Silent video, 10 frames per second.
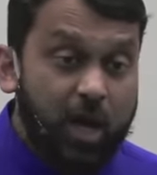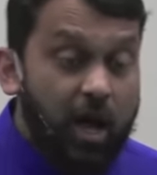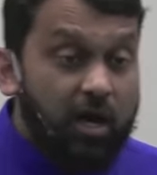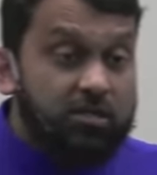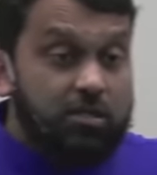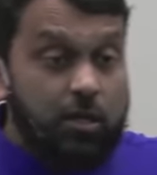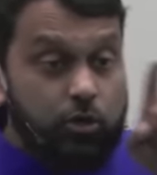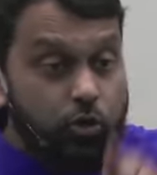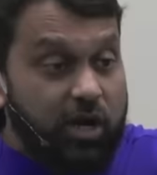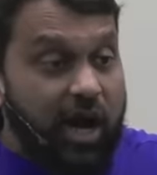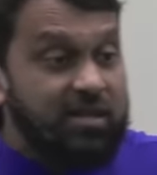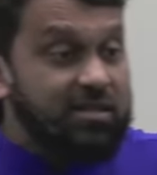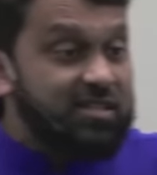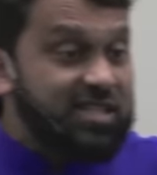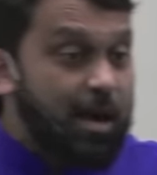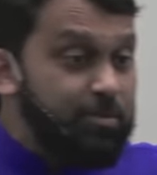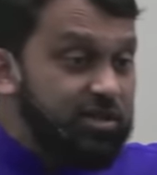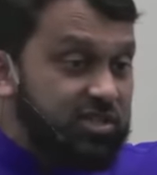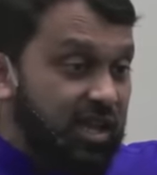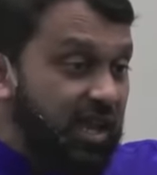Until you guys establish
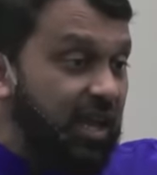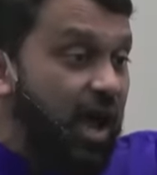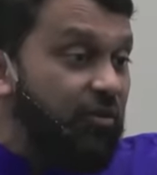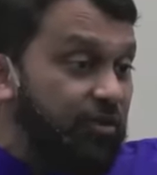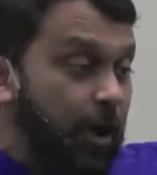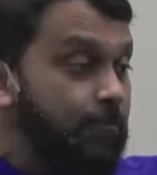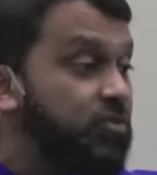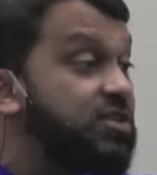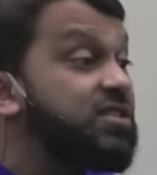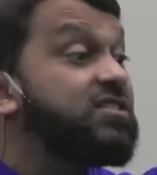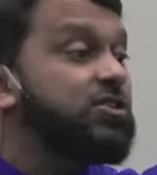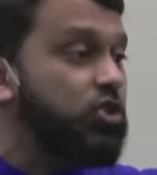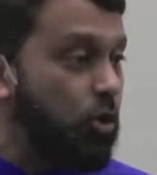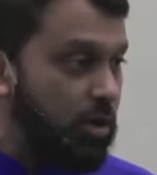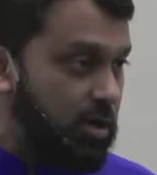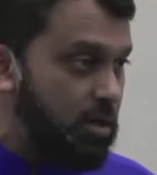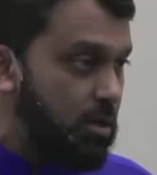the Khilafah, this is a joke.